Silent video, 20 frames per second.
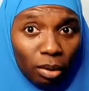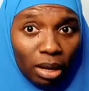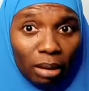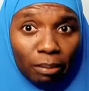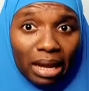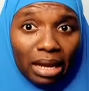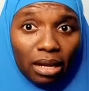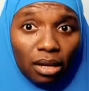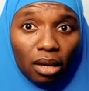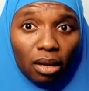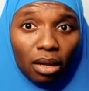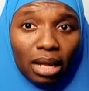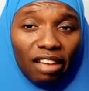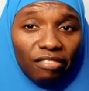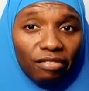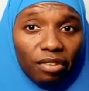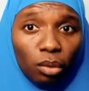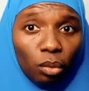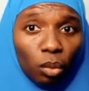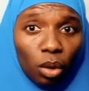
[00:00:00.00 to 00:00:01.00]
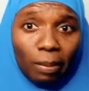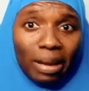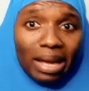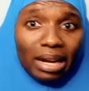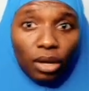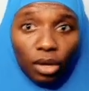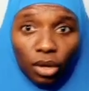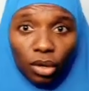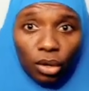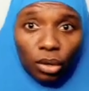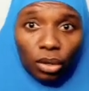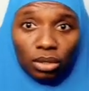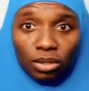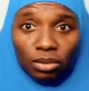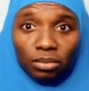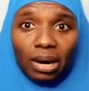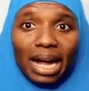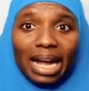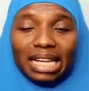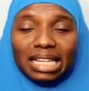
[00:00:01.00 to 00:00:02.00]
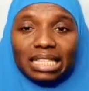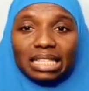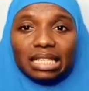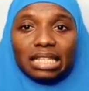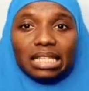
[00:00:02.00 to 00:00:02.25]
woman cooks, right?